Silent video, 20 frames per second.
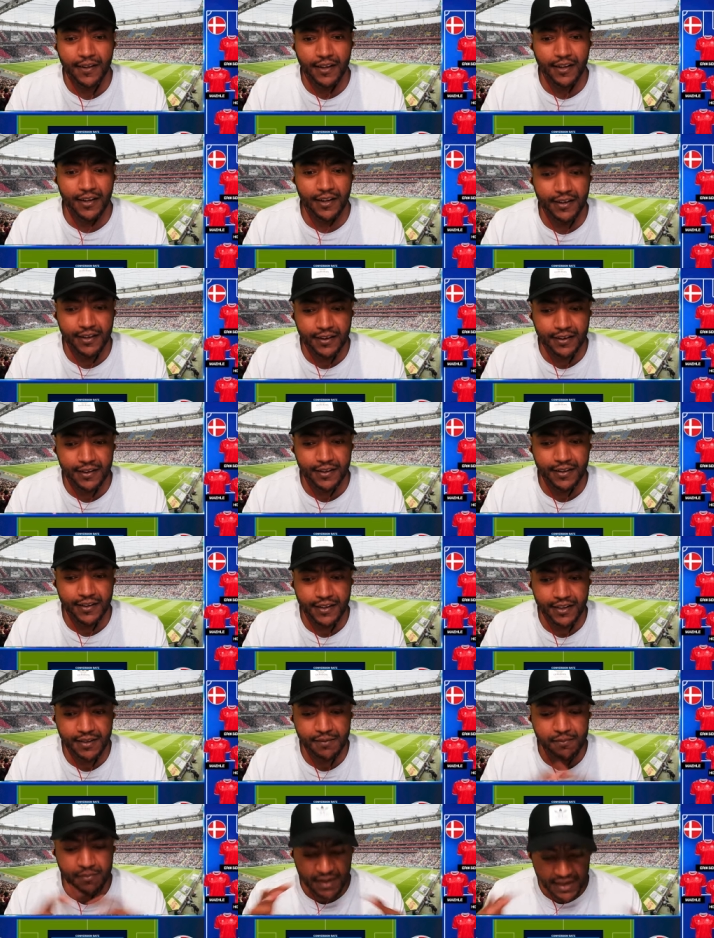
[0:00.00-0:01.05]
And
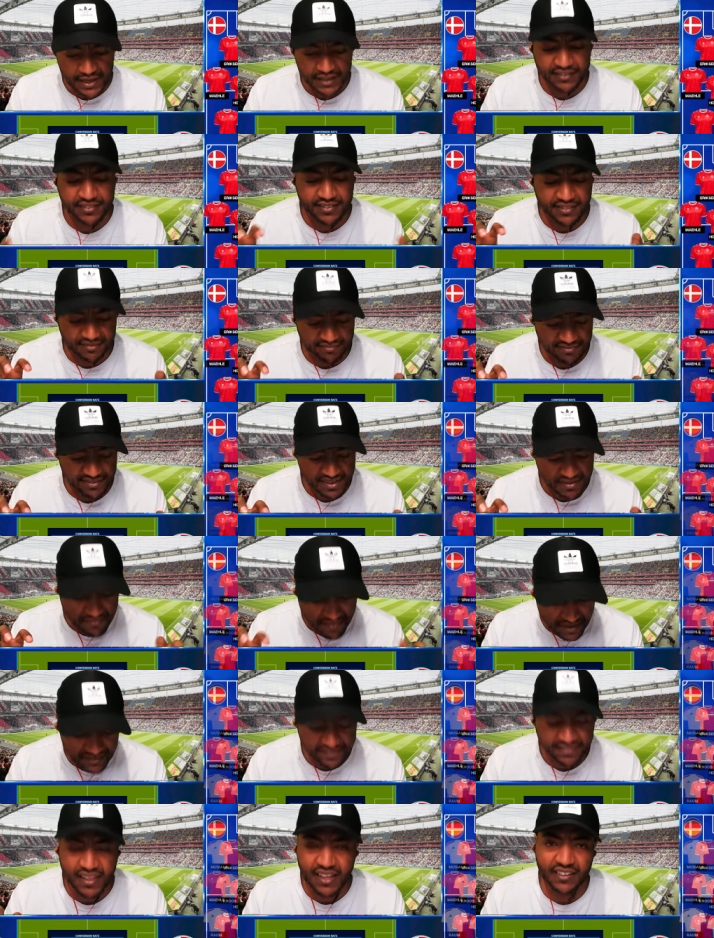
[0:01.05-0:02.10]
he made he
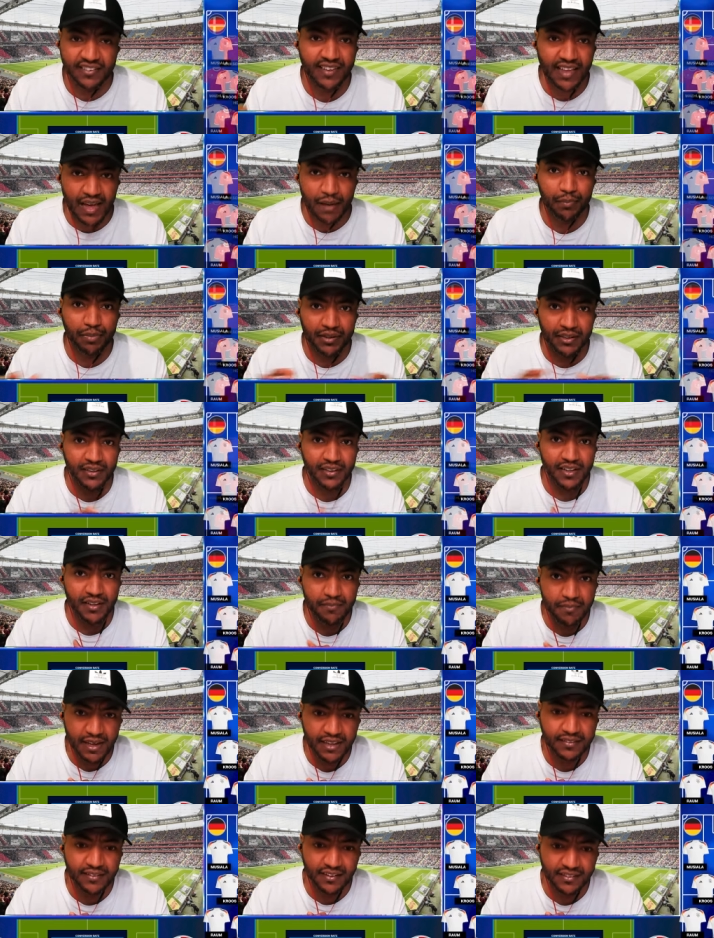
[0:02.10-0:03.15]
made things happen.
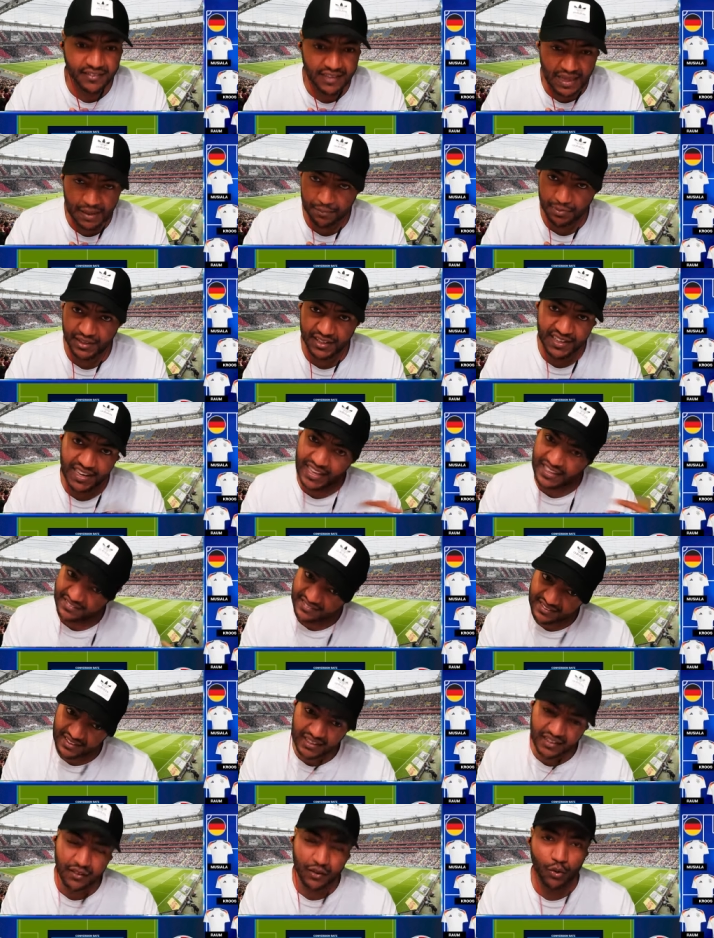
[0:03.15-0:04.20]
He made things happen. And that
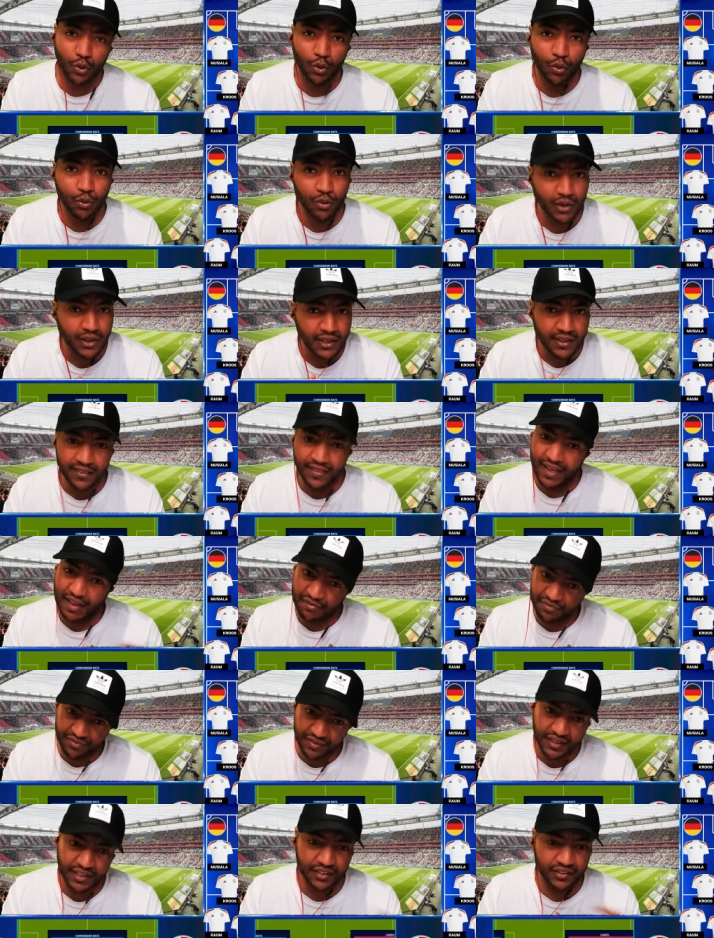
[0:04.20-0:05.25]
second goal, that
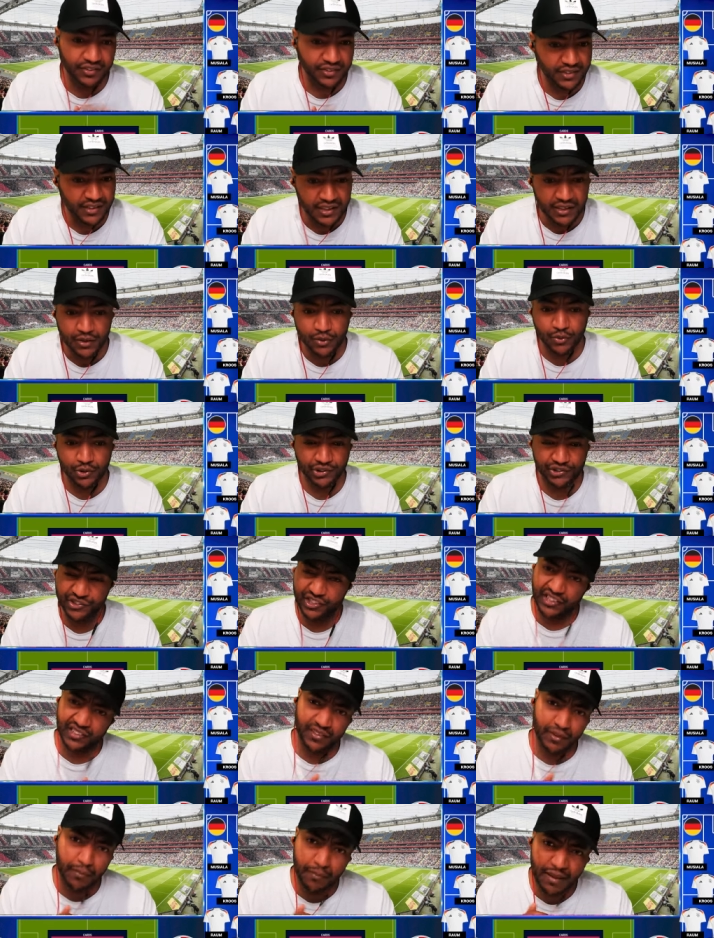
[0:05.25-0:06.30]
finish was
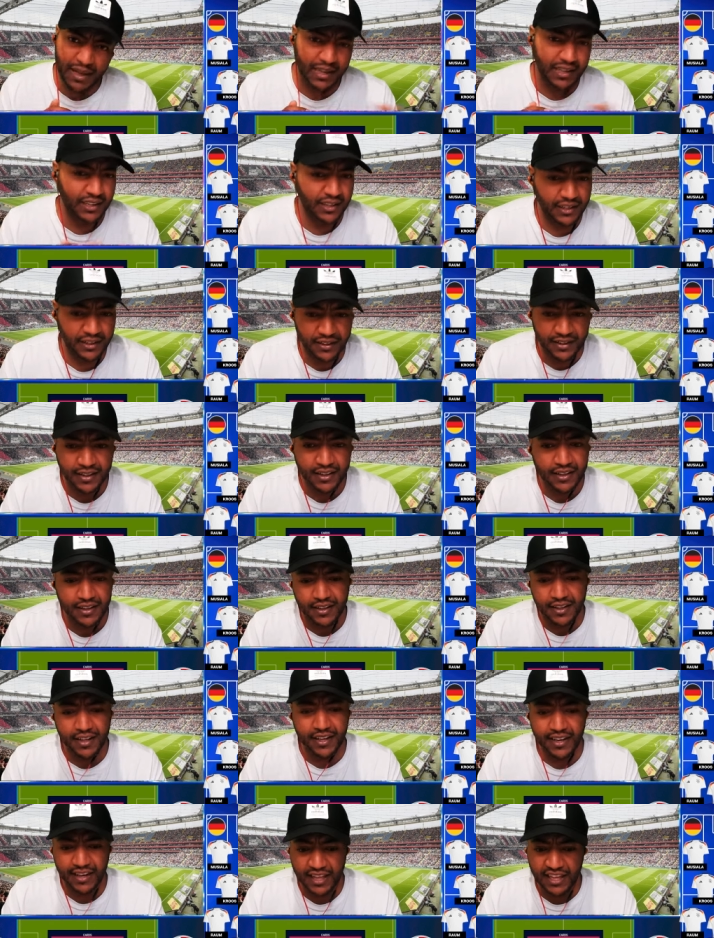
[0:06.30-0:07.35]
just immaculate.
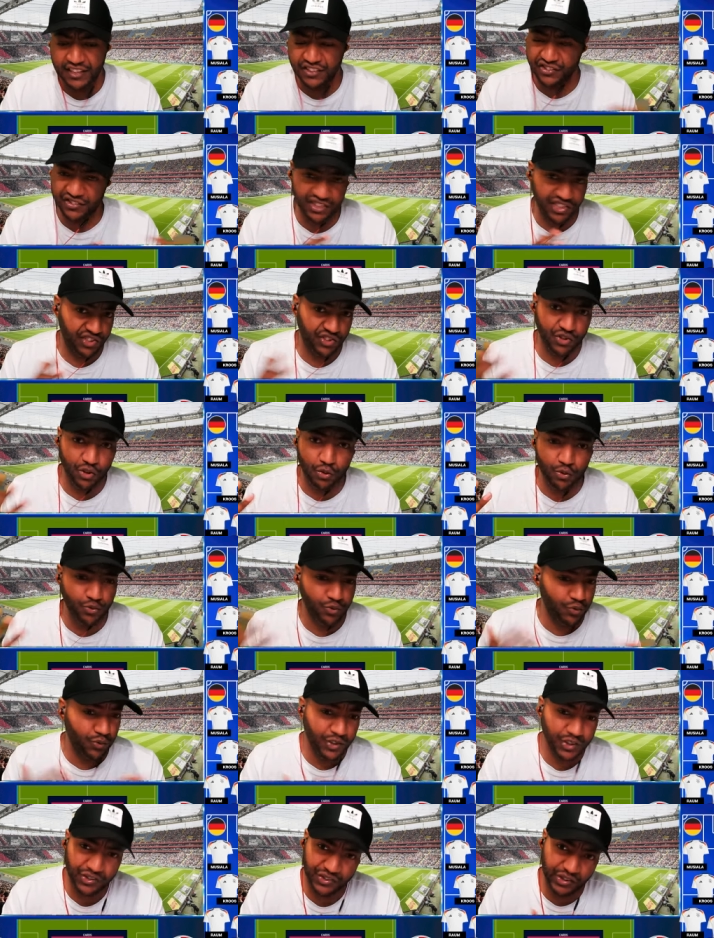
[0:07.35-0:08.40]
And that just shows
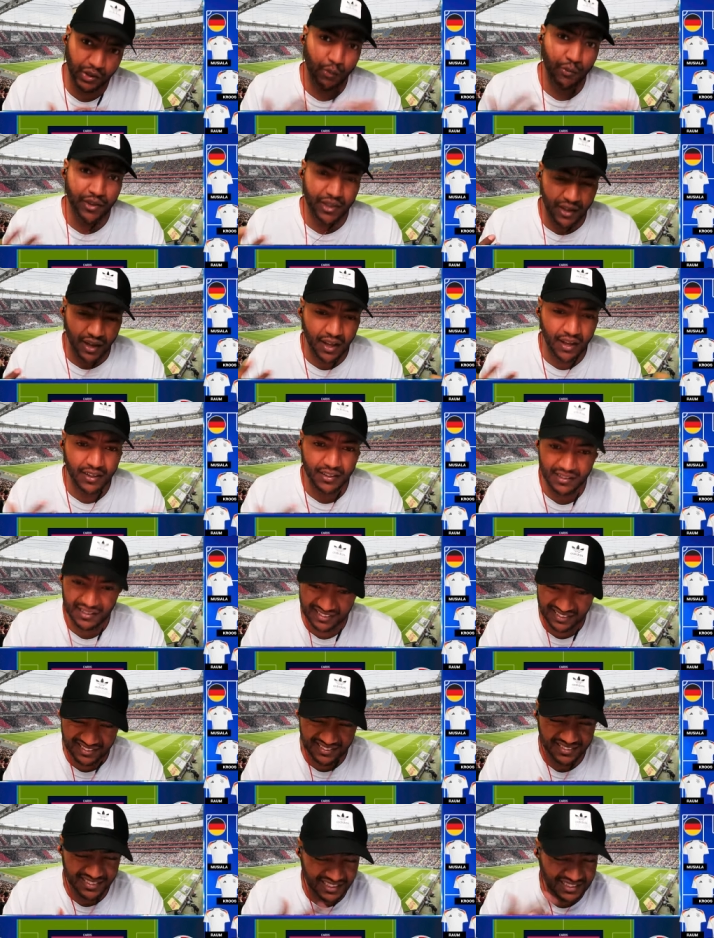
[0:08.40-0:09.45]
you he's so young, at
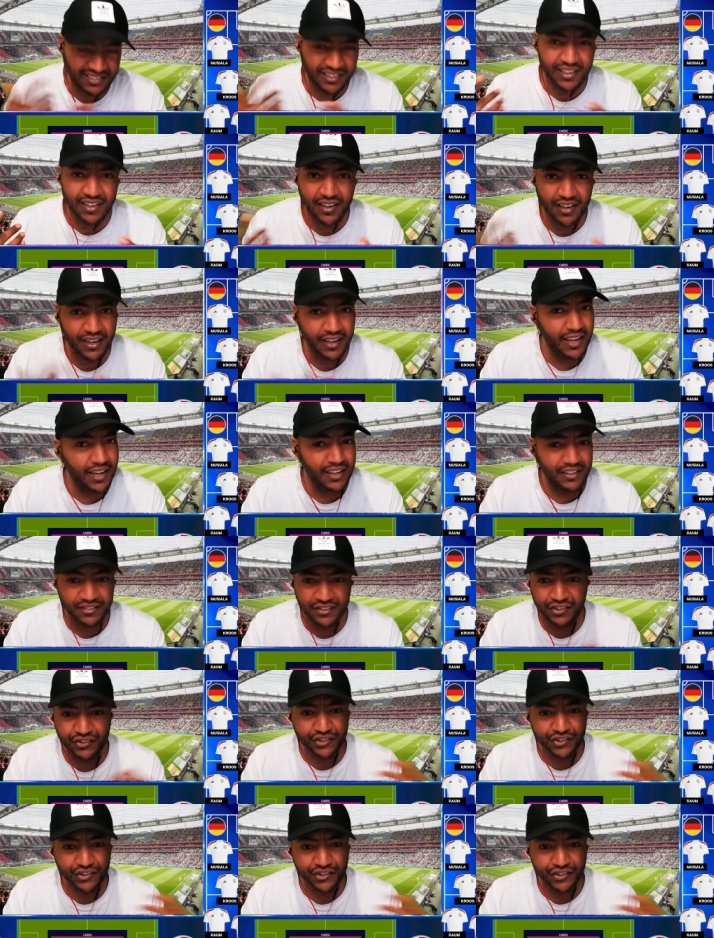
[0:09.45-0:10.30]
such a young age.